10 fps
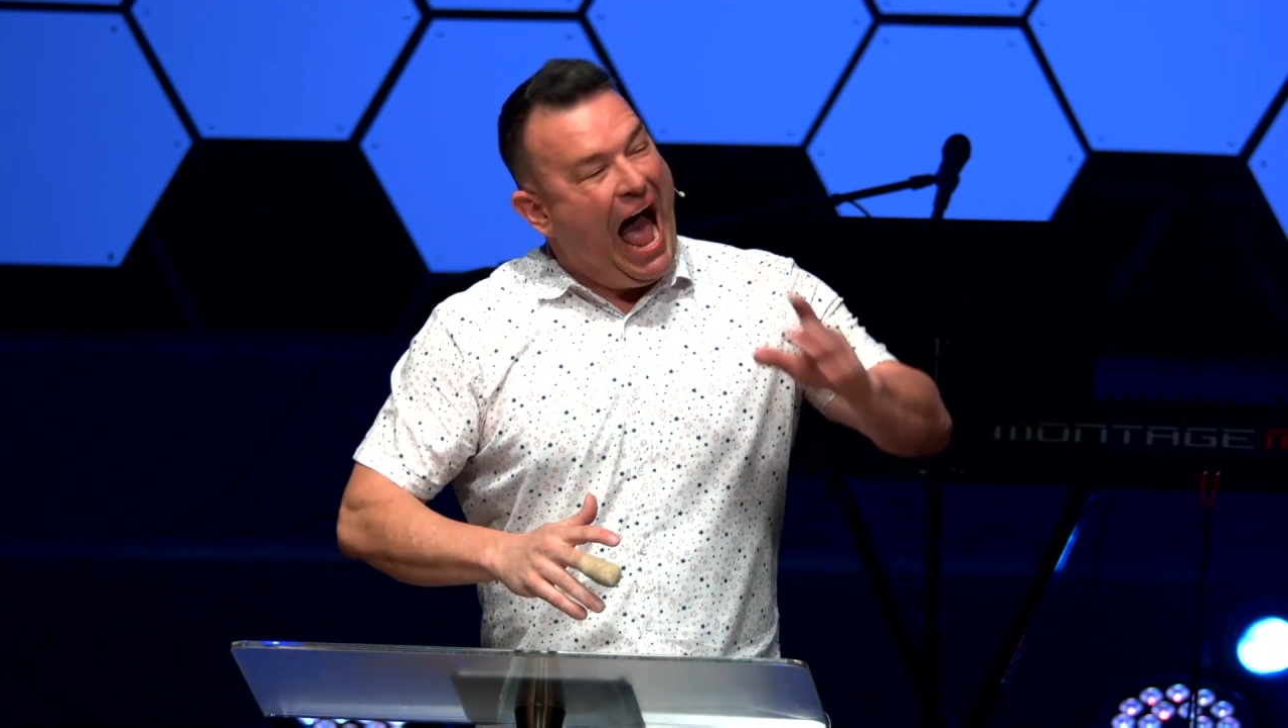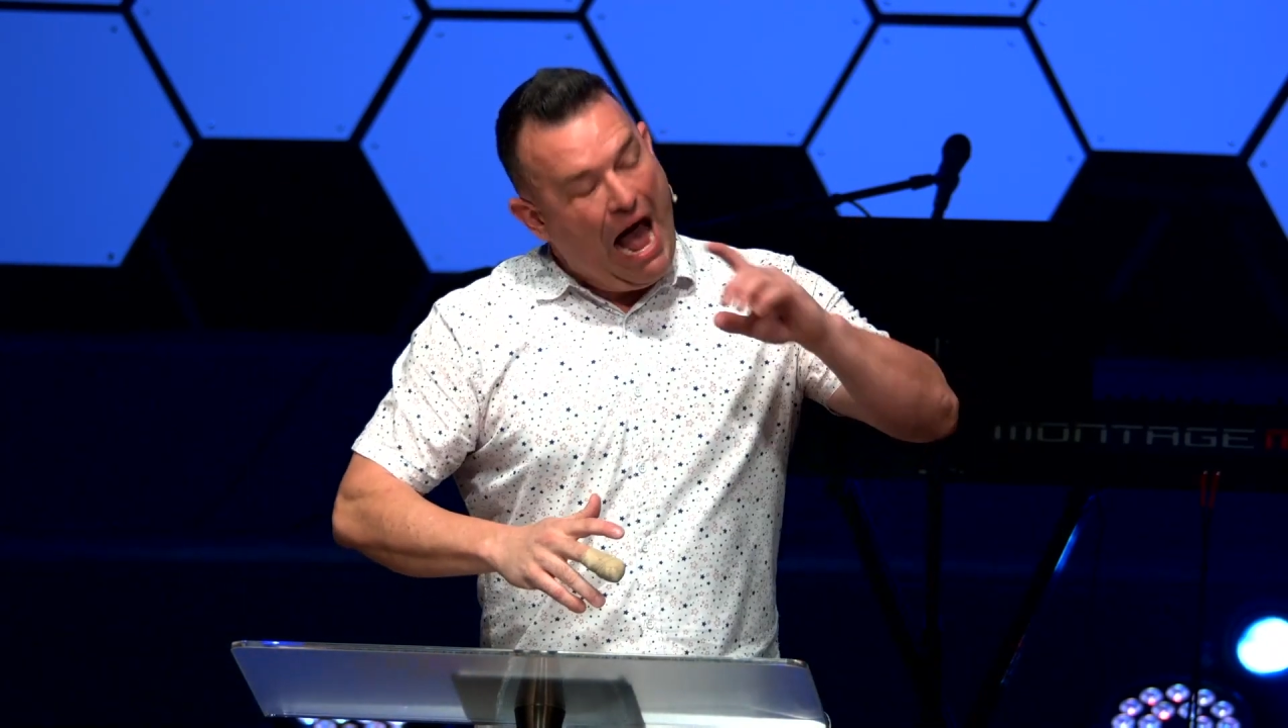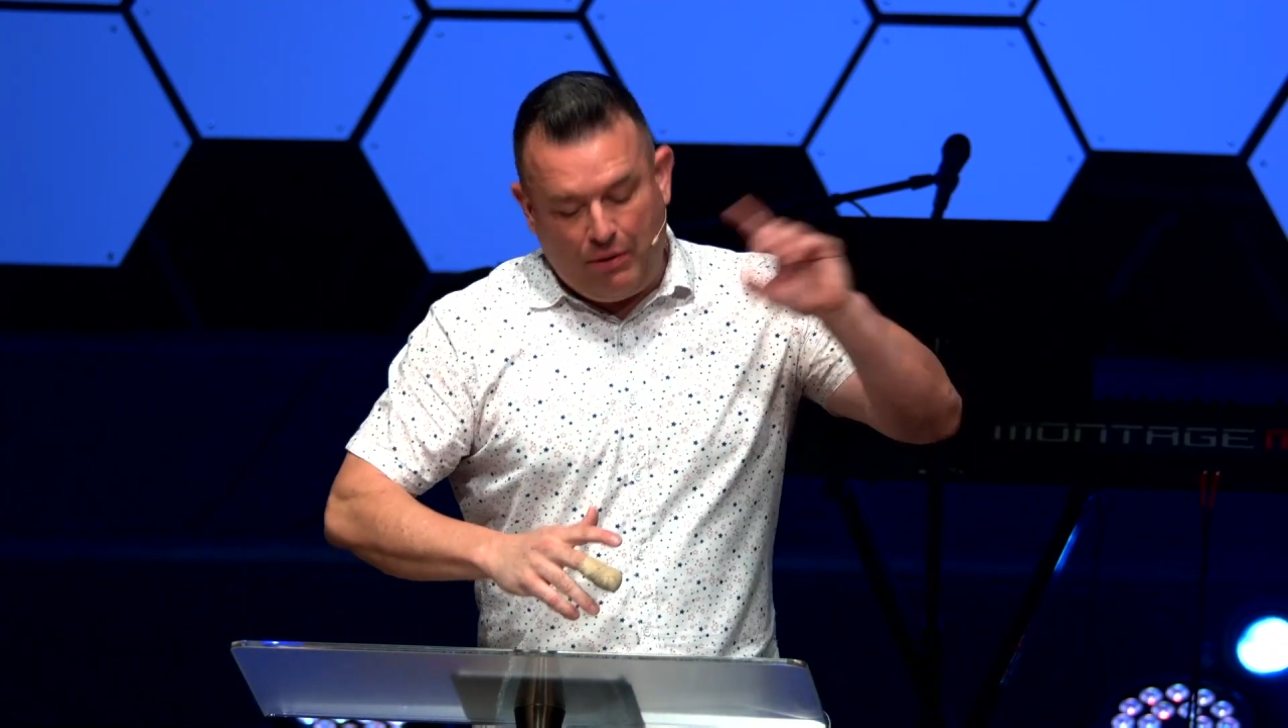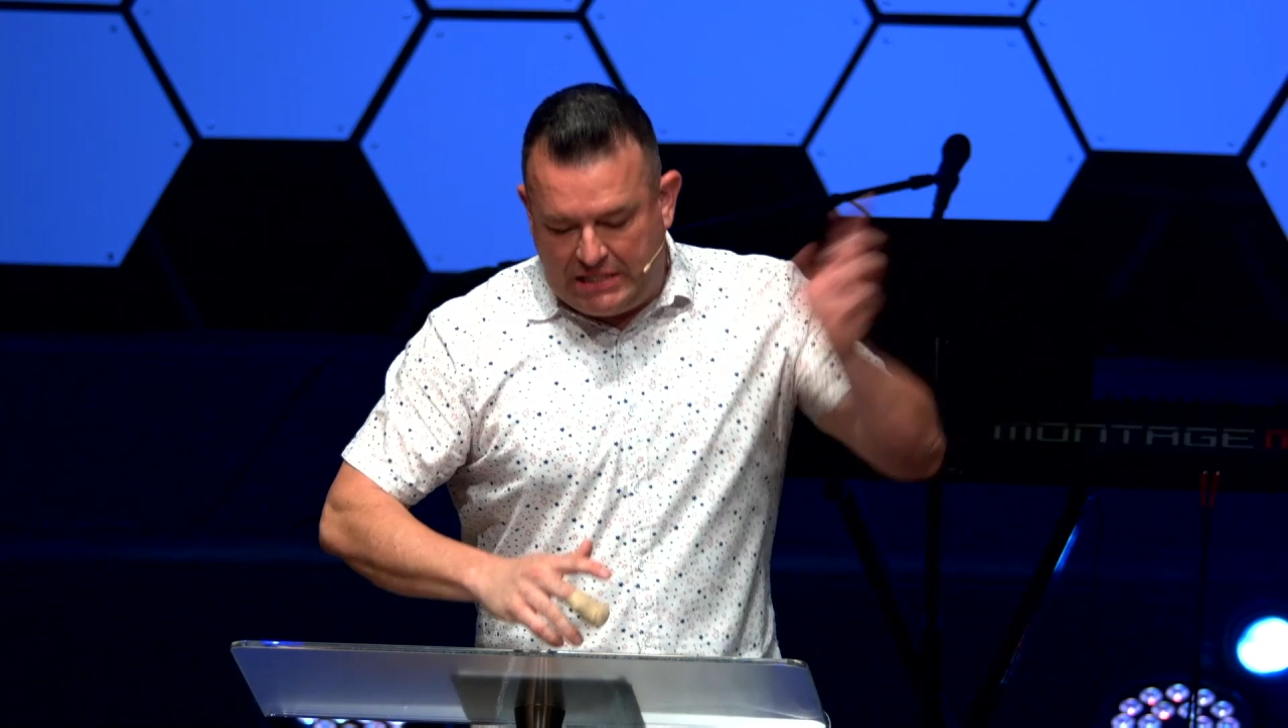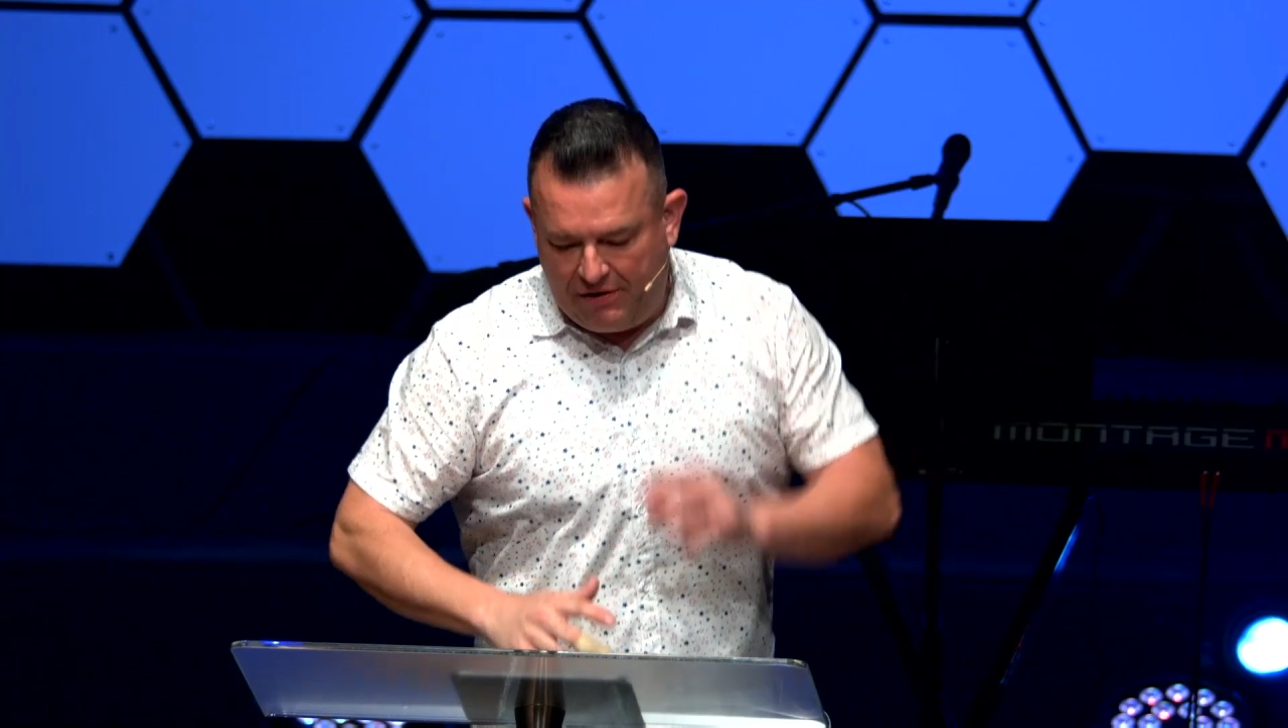
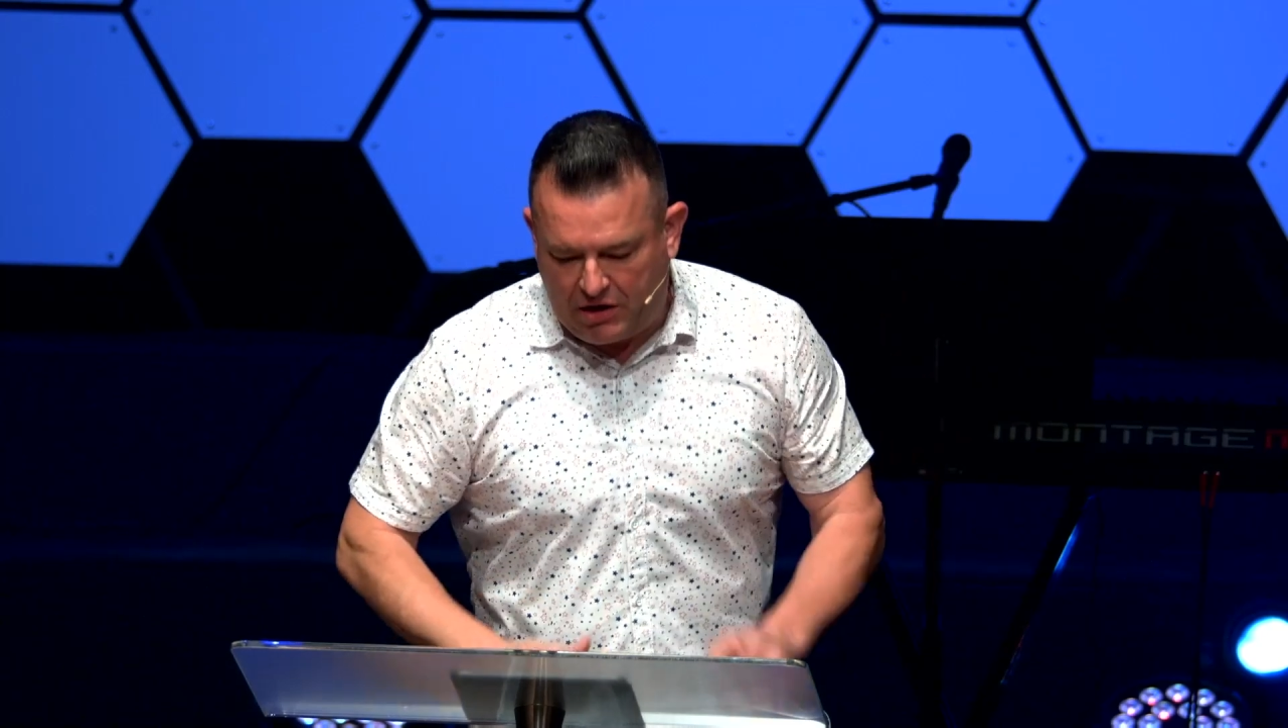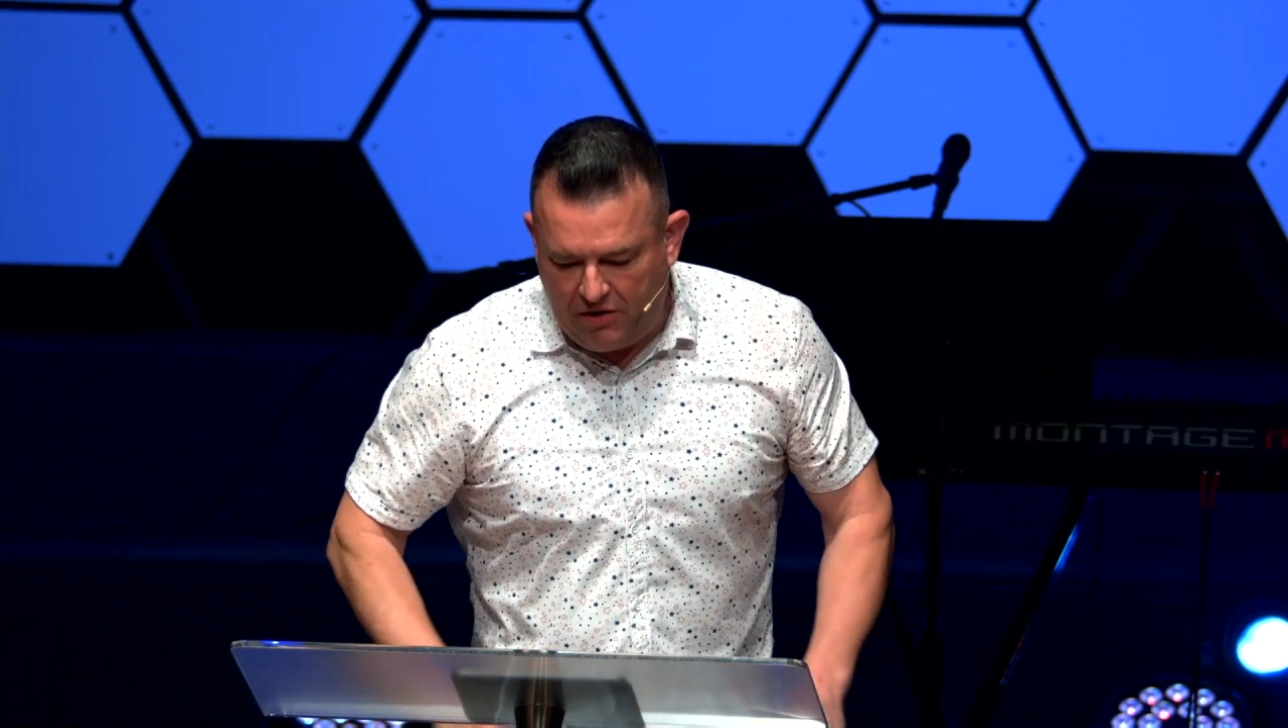I was never